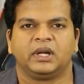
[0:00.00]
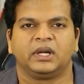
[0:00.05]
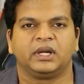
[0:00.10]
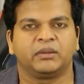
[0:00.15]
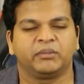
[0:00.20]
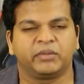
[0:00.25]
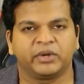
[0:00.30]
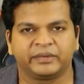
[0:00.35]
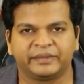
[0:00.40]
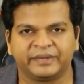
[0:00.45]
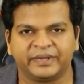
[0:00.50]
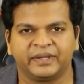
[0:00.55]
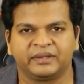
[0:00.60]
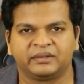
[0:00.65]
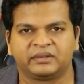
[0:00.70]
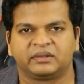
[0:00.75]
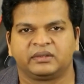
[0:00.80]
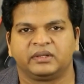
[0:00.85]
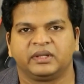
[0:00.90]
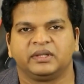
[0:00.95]
Number
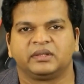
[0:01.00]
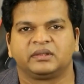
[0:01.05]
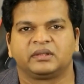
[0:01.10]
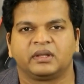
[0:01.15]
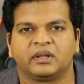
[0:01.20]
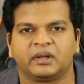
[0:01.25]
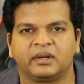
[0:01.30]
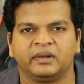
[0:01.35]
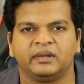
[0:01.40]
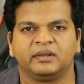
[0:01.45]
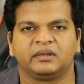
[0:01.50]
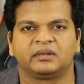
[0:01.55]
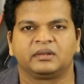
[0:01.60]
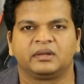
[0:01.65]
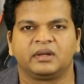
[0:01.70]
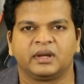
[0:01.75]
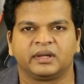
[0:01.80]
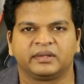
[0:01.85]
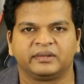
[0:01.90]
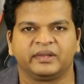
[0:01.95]
six is
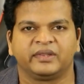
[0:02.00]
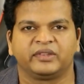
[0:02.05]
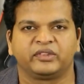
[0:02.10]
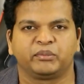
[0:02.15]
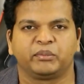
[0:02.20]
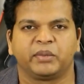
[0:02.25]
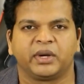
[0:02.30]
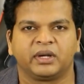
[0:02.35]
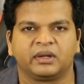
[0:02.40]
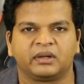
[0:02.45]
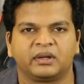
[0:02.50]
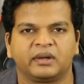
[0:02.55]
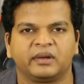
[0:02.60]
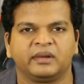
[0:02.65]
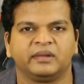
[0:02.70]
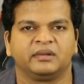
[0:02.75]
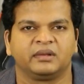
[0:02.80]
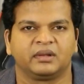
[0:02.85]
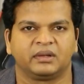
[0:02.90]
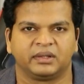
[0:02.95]
risk assessment
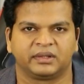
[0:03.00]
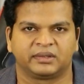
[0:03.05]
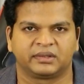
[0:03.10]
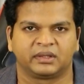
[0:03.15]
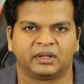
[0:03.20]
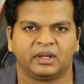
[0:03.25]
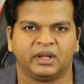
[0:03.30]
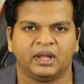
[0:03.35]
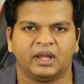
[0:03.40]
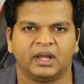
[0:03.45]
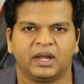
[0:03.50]
results.